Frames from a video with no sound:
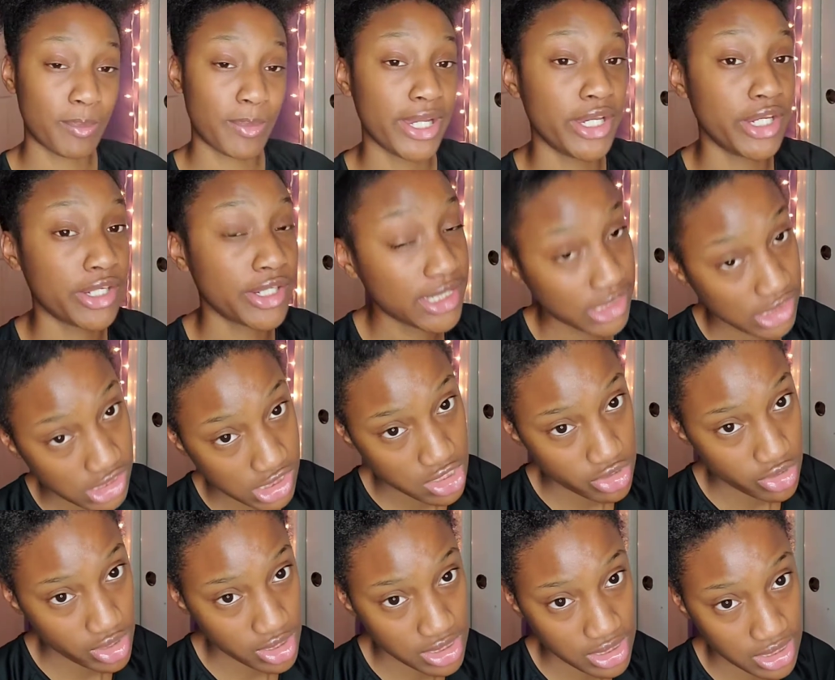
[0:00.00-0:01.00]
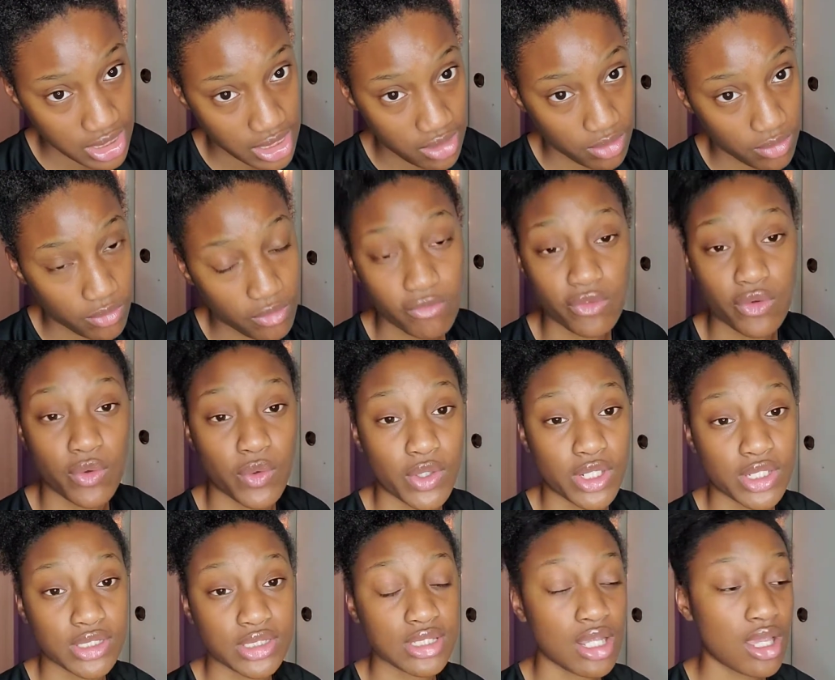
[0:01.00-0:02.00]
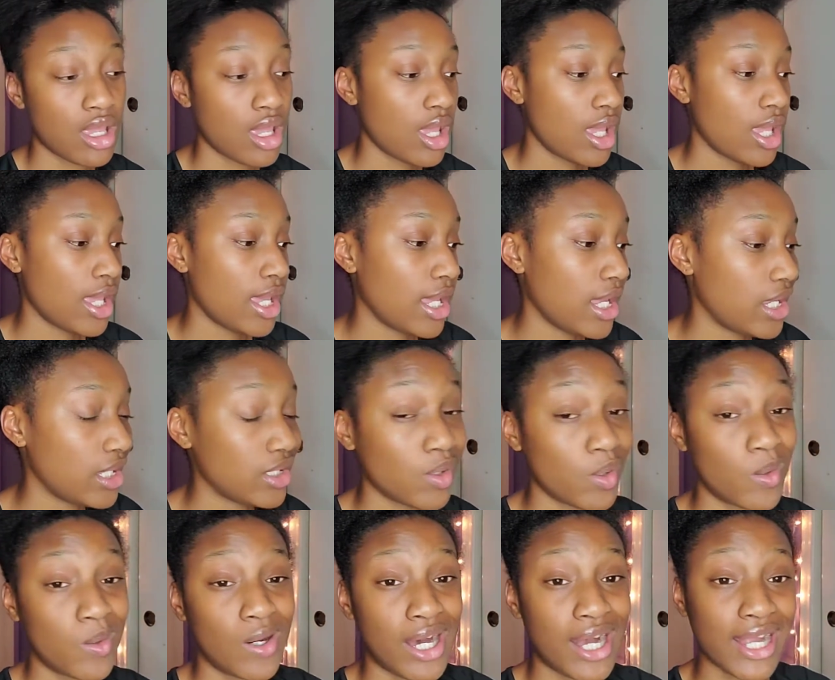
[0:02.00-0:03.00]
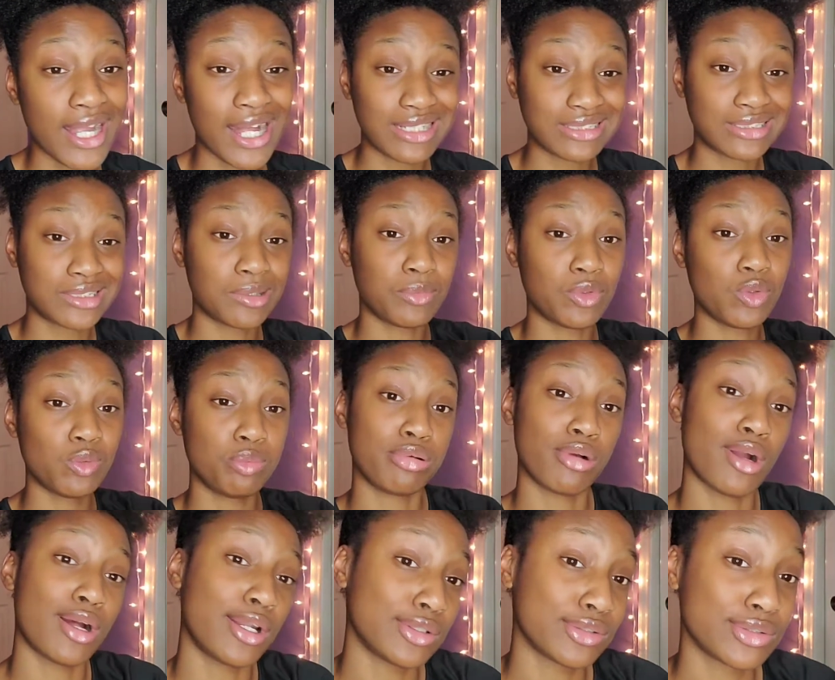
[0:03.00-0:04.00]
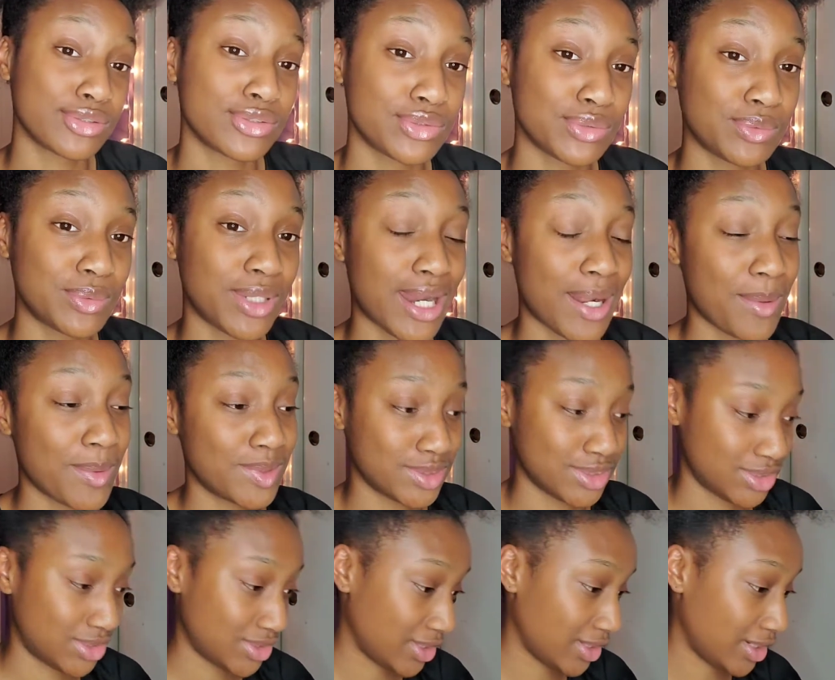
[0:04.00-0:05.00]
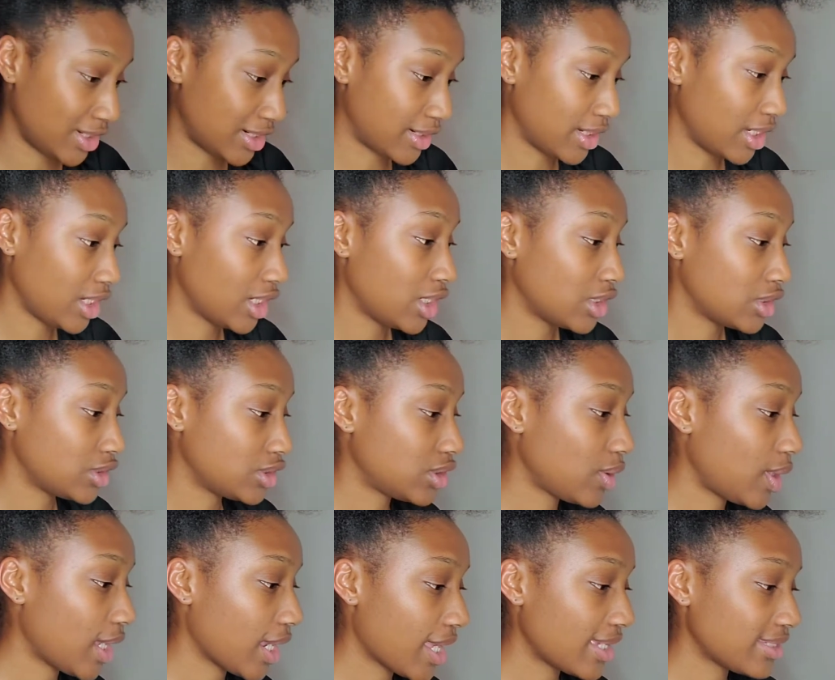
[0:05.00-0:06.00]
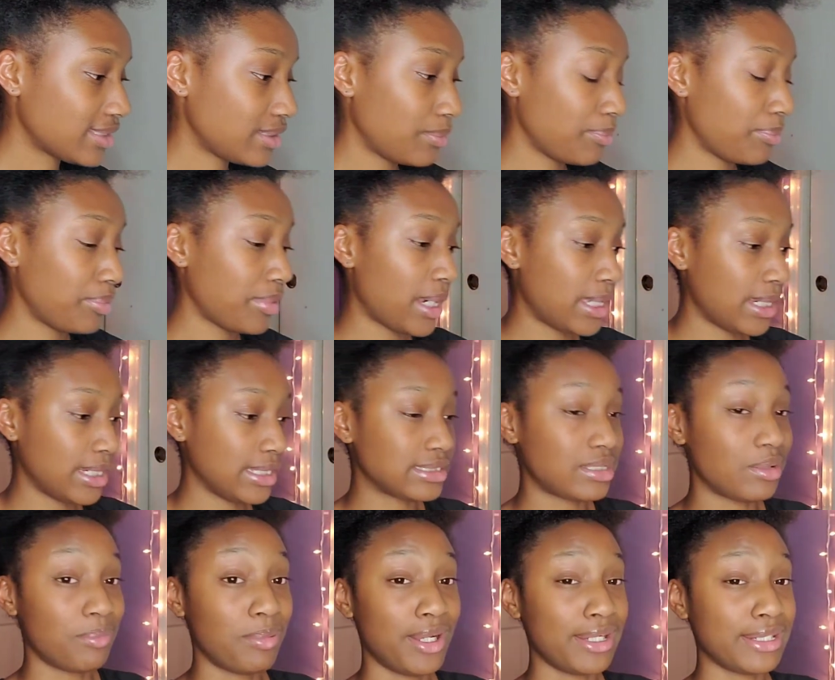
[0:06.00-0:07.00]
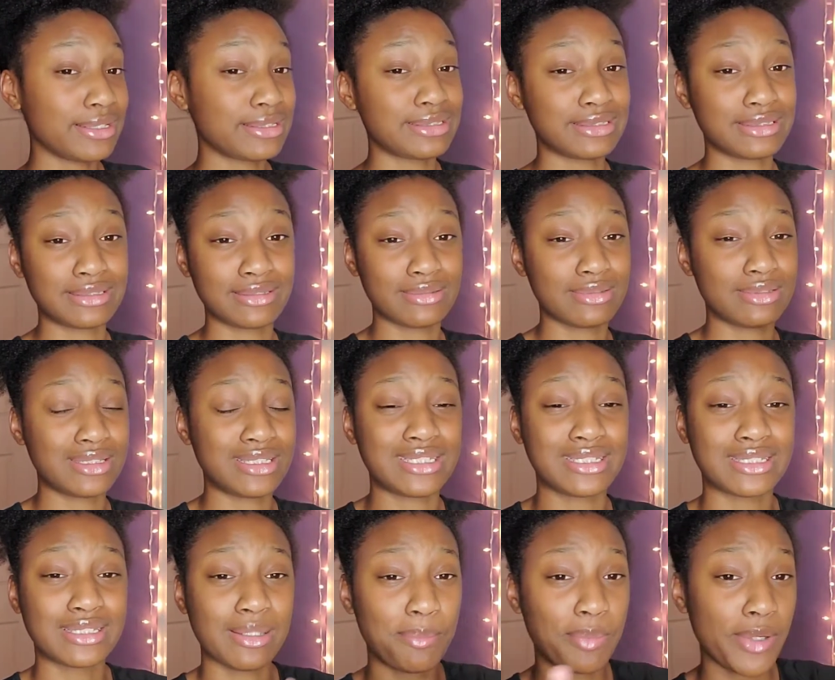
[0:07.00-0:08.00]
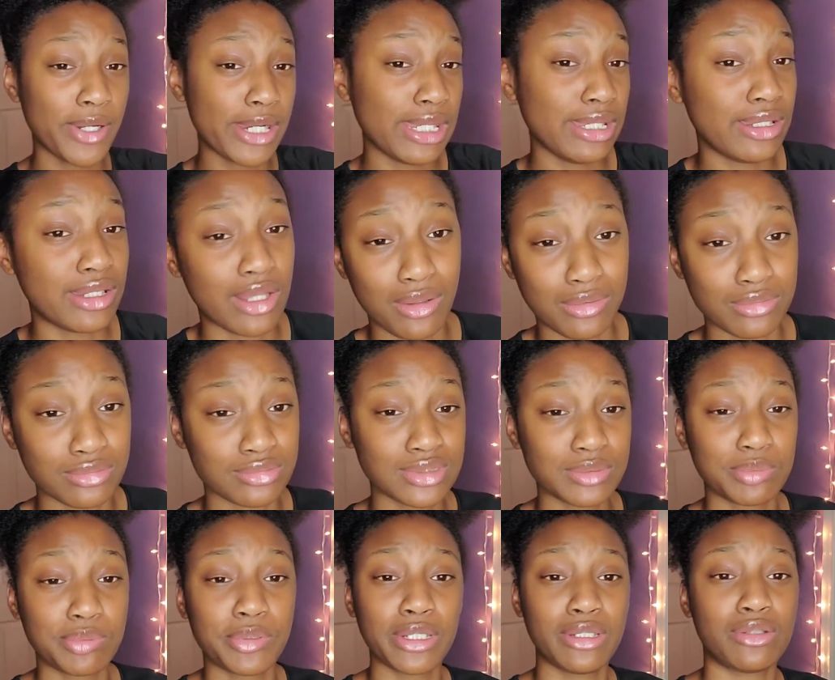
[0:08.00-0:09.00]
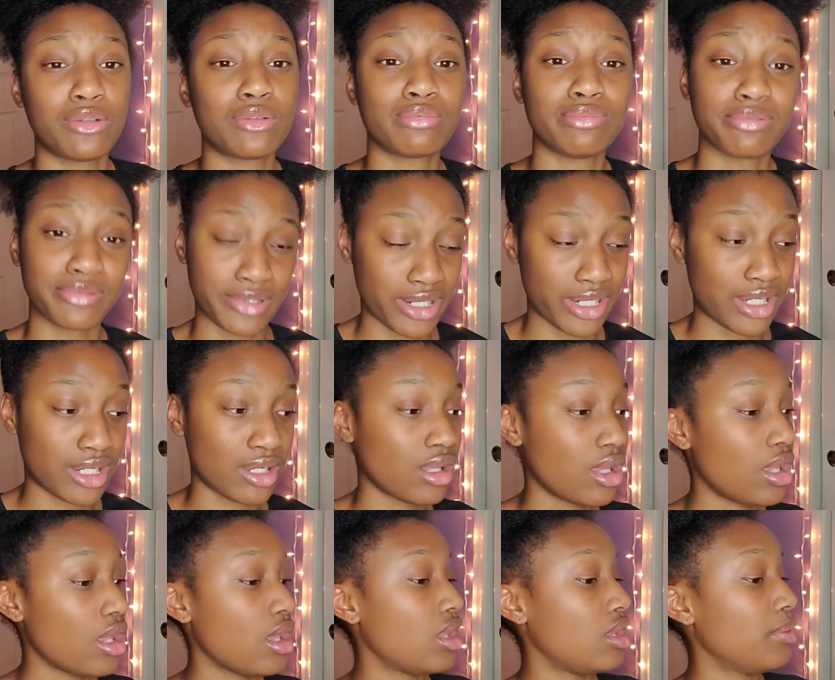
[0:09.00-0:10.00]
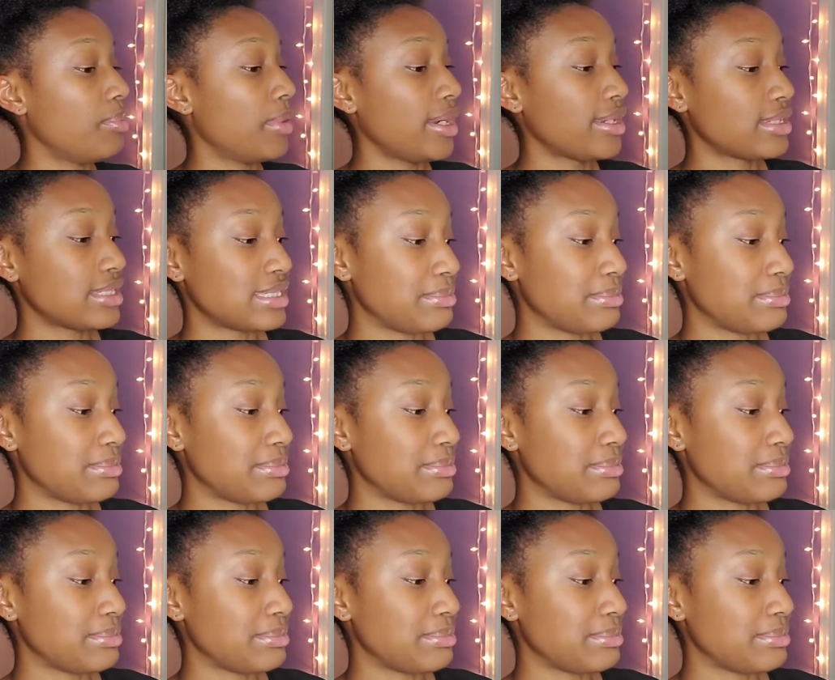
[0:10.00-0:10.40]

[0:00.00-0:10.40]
hair is stretched out, of course. And y'all, I got some new products too that I wanted to show y'all. So I got some products. The products is pretty known. It's pretty known brand. The product is